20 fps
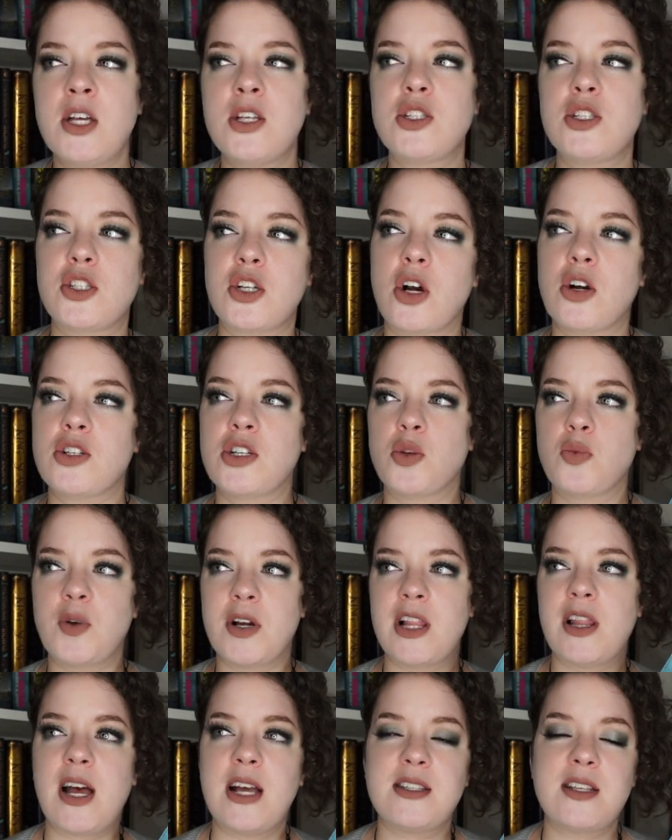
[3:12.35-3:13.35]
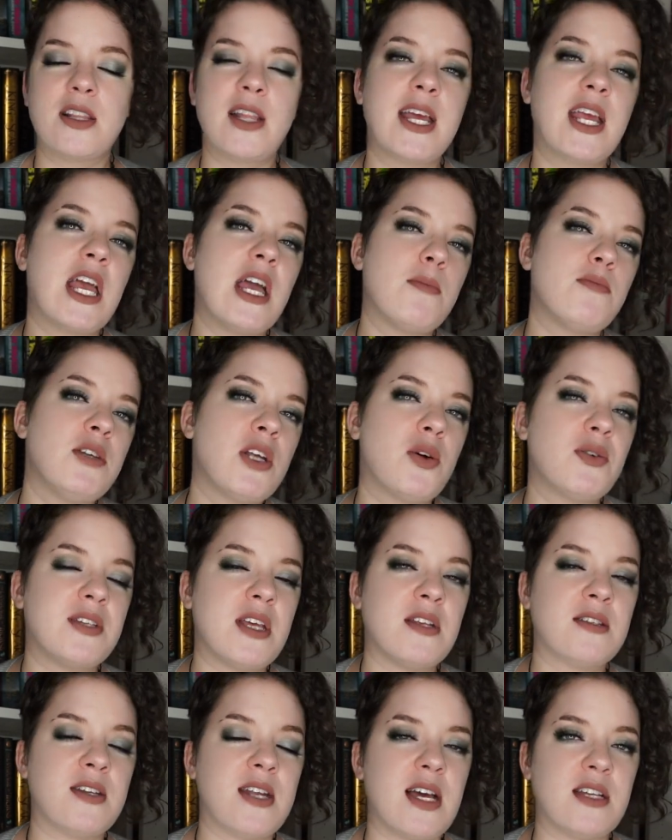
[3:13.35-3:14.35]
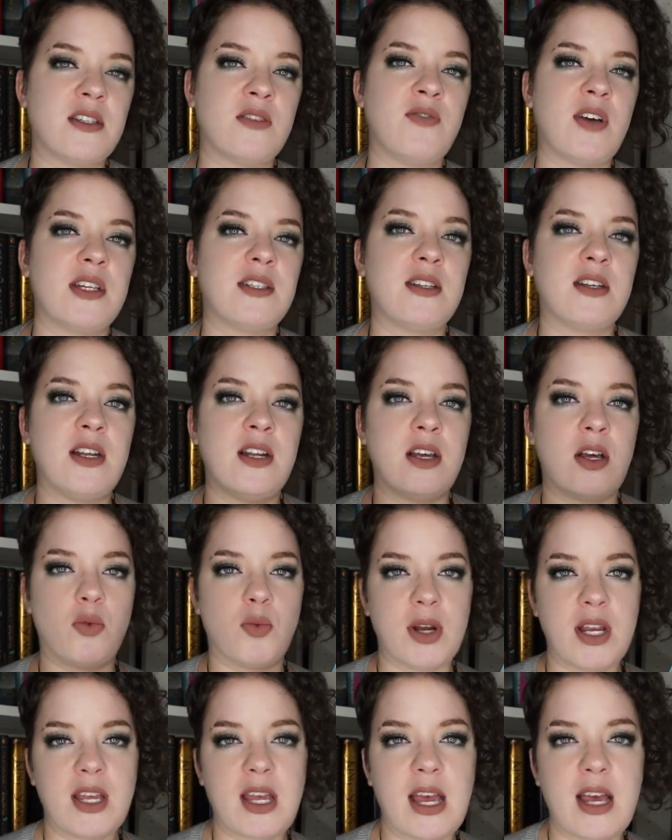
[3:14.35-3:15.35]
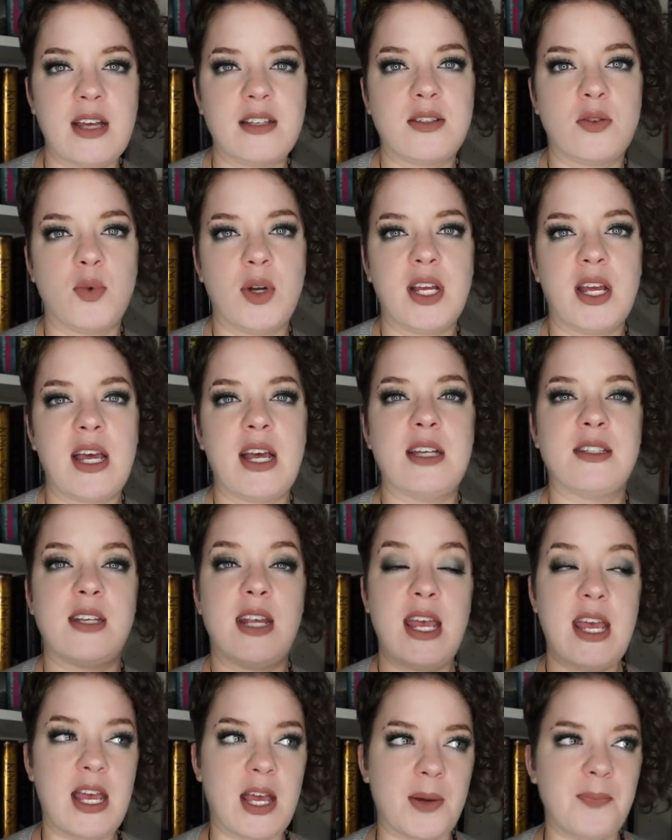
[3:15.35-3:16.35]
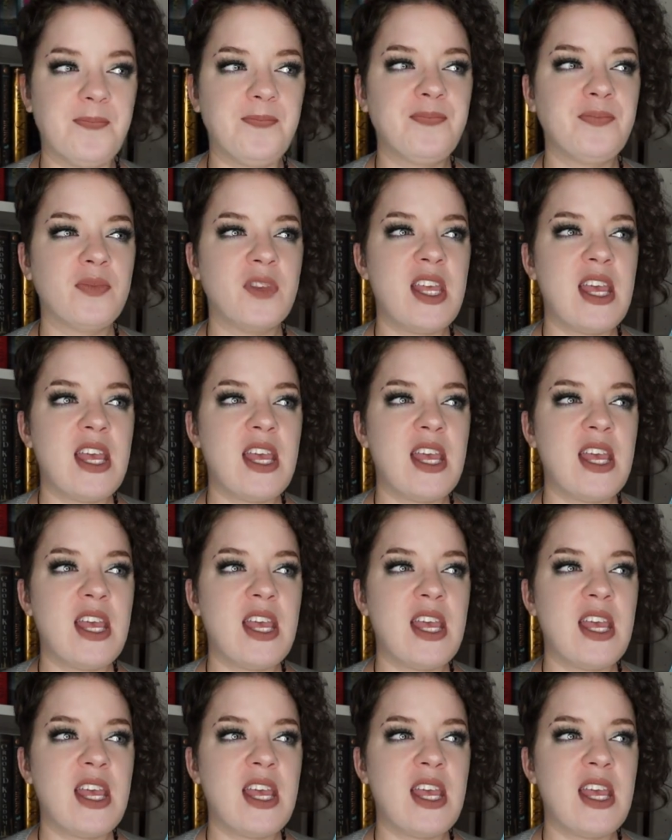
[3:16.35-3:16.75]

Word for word: start to realize that like Hypnos isn't as invested in Enrique as Enrique is in him,